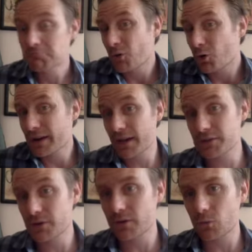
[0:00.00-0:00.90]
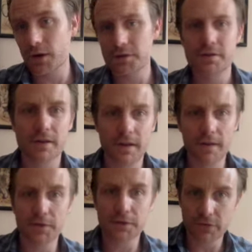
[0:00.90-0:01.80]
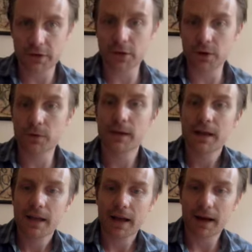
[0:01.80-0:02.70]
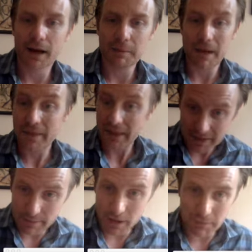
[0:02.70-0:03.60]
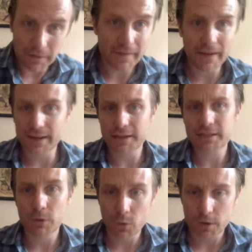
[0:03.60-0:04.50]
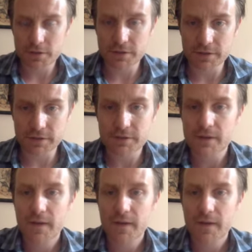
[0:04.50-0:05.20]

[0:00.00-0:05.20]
or I guess you can watch this video and then email me and ask me questions.